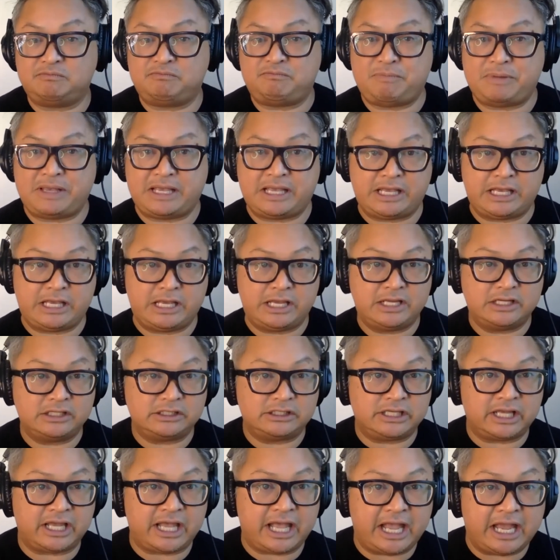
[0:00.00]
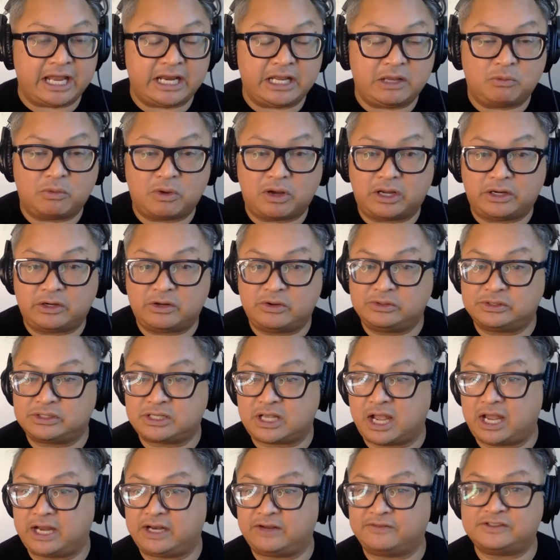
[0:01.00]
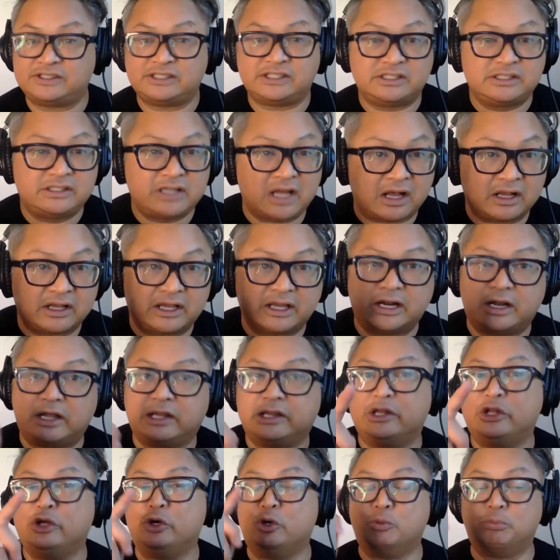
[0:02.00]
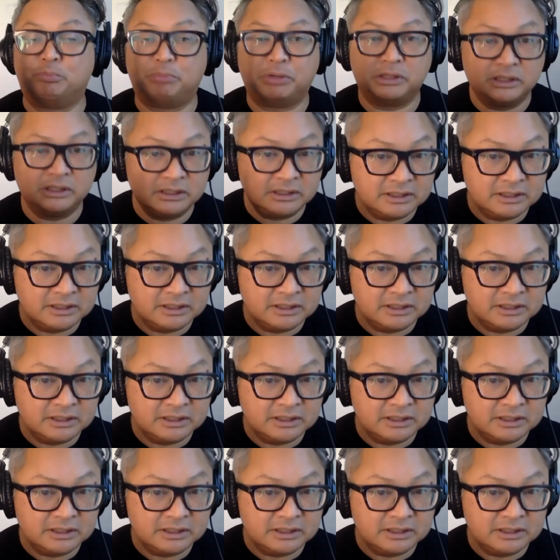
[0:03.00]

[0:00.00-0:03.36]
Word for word: be to anyone who's kind of stuck in a loop